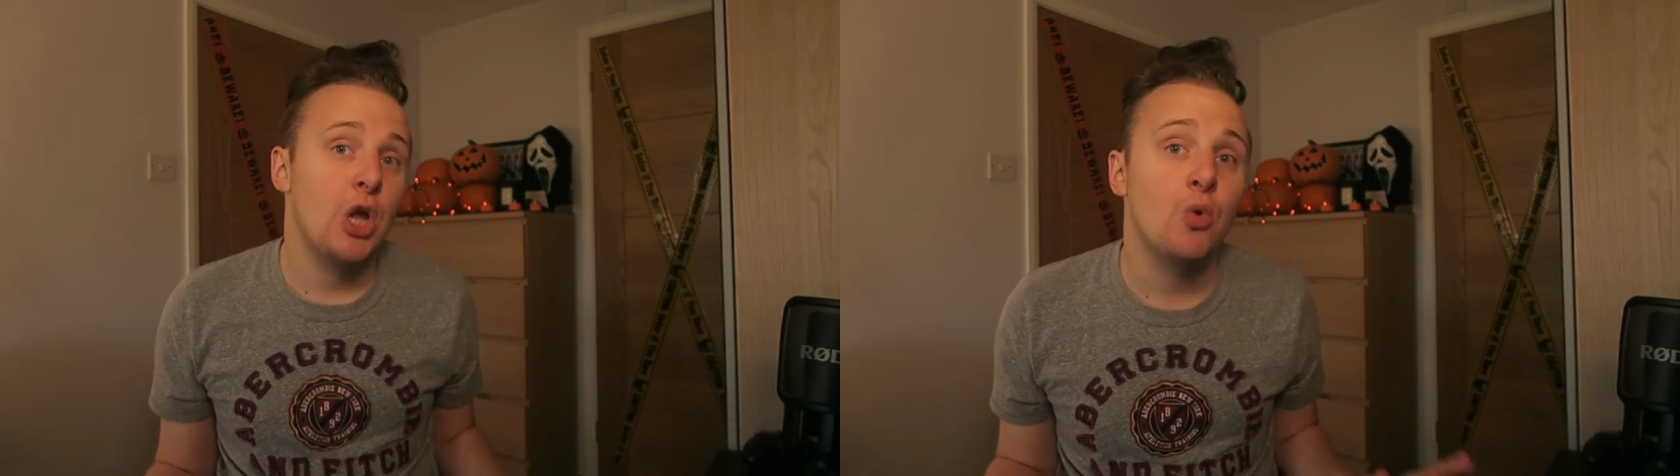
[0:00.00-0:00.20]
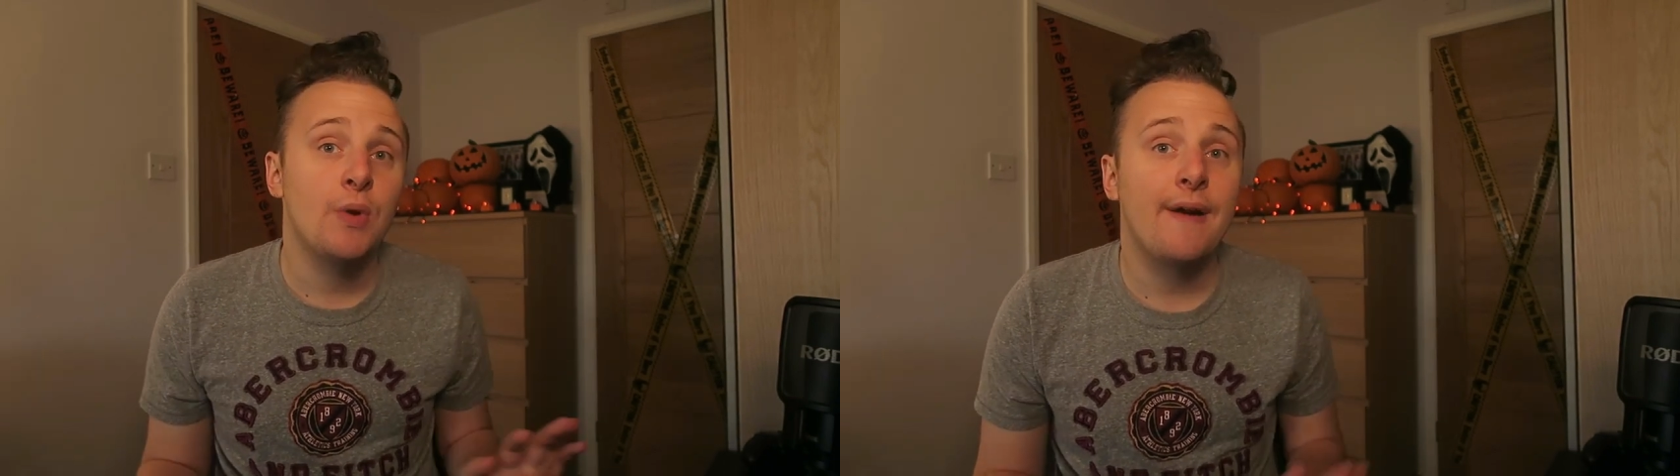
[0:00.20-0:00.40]

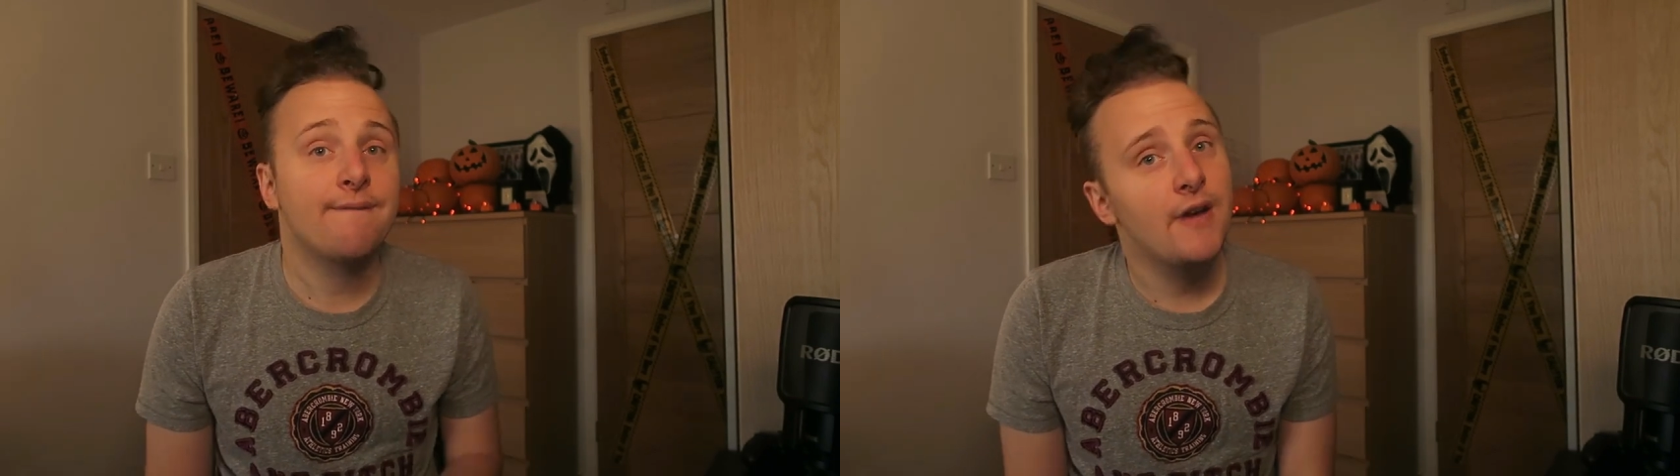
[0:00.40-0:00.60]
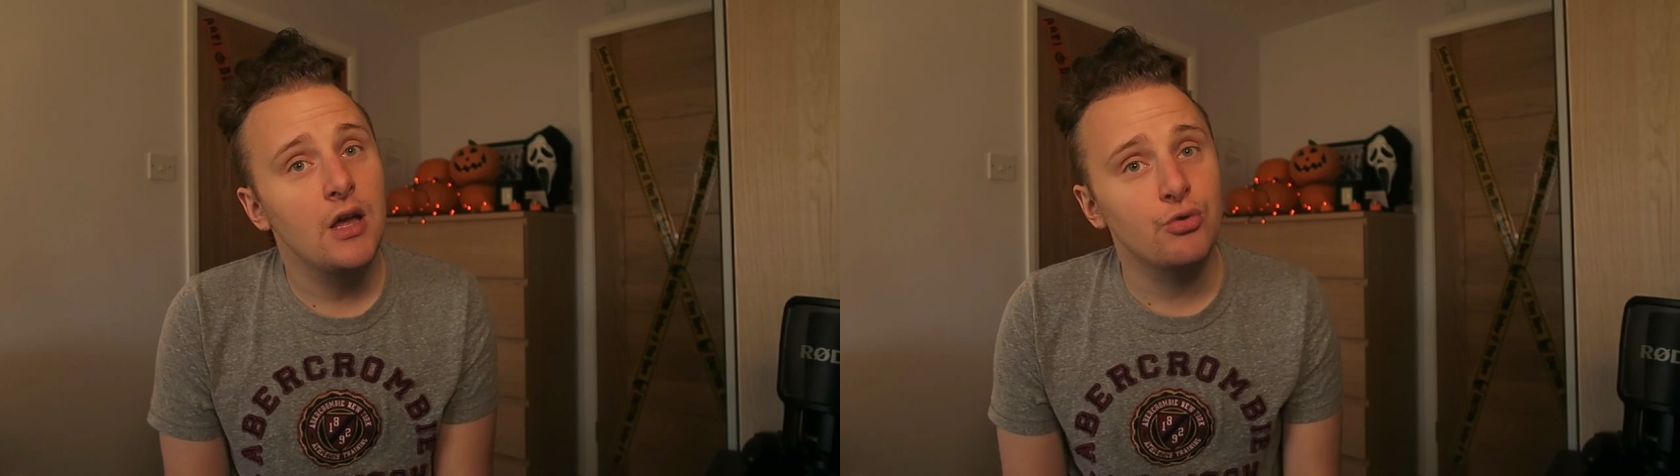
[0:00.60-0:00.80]
So
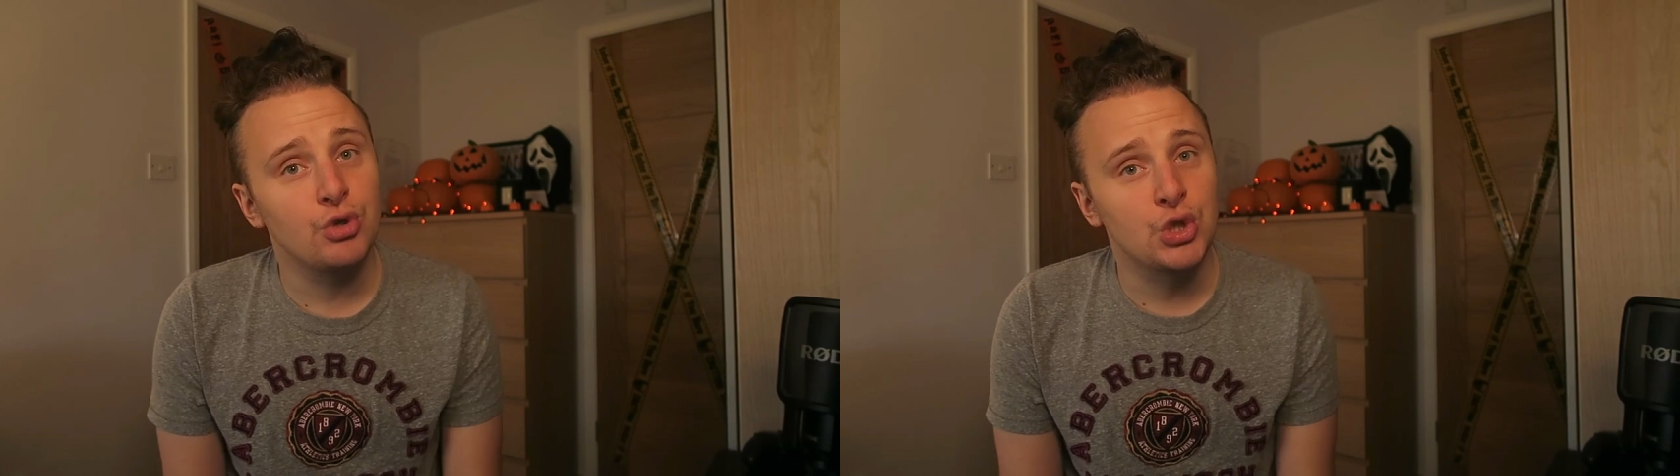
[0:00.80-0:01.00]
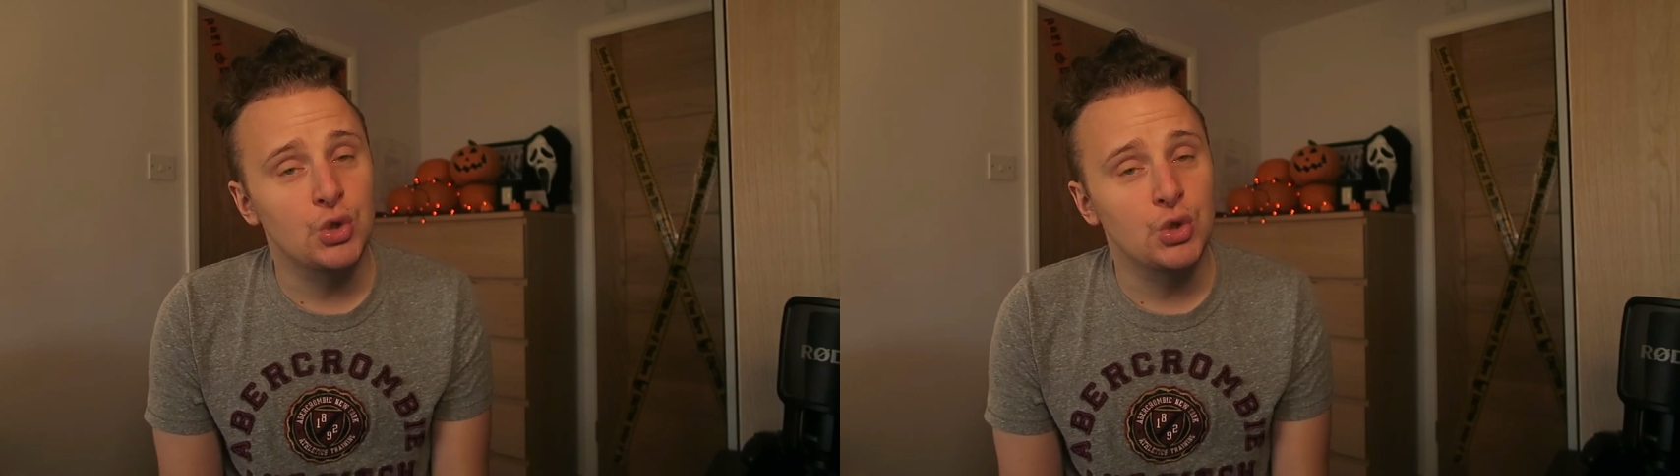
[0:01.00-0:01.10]
without further